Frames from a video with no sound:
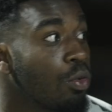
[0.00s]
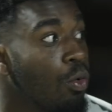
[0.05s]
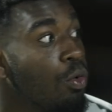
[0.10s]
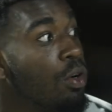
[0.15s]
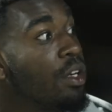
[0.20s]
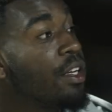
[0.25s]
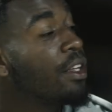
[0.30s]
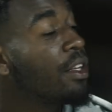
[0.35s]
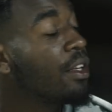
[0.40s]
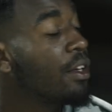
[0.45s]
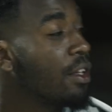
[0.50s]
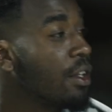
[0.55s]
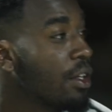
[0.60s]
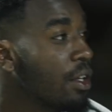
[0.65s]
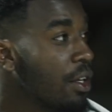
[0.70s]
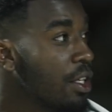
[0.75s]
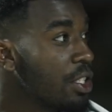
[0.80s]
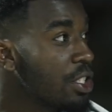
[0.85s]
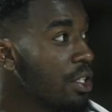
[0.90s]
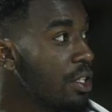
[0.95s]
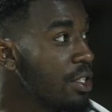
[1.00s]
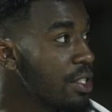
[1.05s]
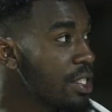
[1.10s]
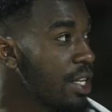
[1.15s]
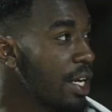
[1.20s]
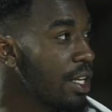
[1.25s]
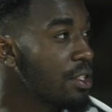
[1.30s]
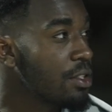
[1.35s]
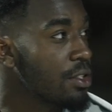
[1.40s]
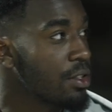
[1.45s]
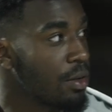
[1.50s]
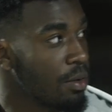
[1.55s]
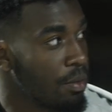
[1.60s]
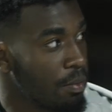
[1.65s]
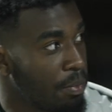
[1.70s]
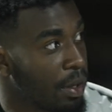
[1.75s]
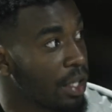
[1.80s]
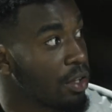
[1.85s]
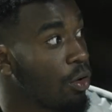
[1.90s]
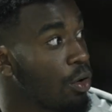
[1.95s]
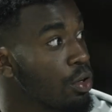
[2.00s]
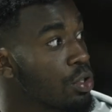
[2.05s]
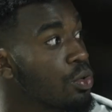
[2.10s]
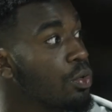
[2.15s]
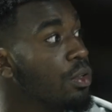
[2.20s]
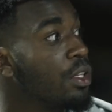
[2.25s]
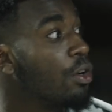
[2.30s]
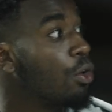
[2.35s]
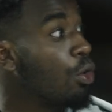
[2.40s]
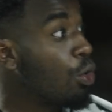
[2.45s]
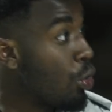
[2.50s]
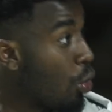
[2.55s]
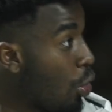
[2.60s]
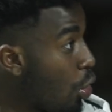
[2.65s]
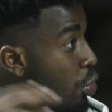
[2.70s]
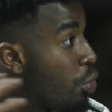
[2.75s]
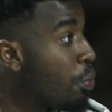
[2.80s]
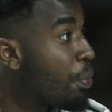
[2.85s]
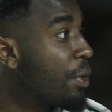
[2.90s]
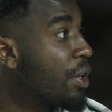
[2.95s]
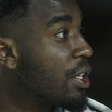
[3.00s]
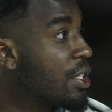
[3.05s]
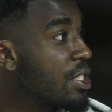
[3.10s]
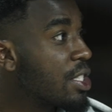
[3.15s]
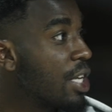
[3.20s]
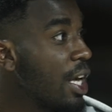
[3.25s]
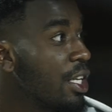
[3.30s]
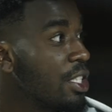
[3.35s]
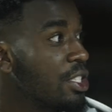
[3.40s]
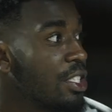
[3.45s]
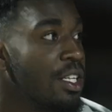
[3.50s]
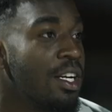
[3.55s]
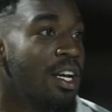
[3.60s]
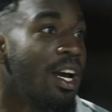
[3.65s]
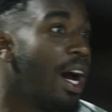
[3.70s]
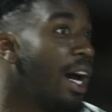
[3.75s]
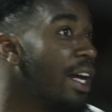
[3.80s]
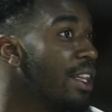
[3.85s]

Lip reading: only in the international stage, but also in the European stage, mm-hmm.